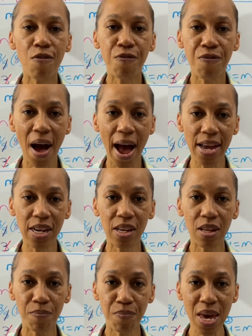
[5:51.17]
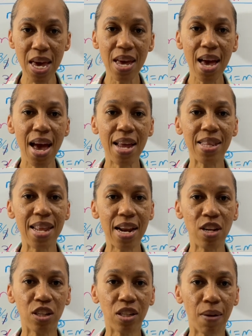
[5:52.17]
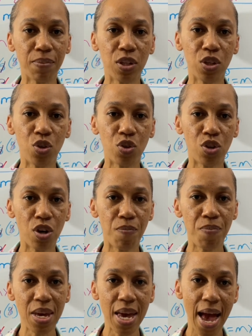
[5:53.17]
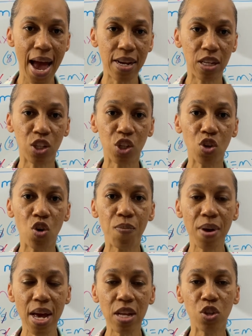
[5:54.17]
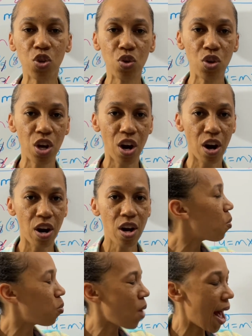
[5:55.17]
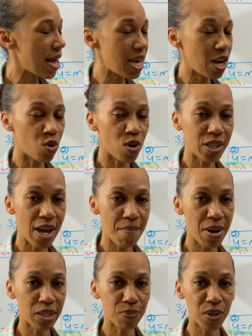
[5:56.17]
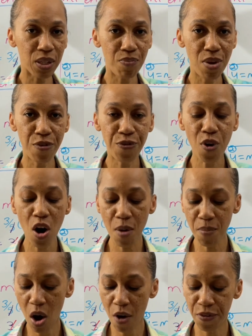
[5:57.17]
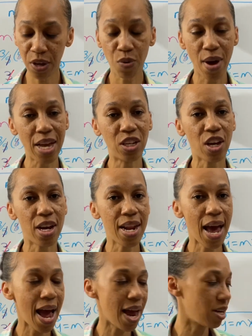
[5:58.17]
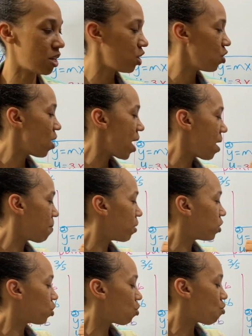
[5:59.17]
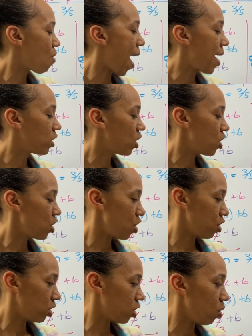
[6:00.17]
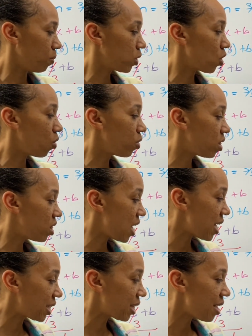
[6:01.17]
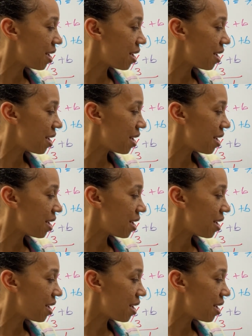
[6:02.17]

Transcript: find b, and then you substitute your b and the slope into your y equals mx plus b form of equation, and you're able to write your slope. So this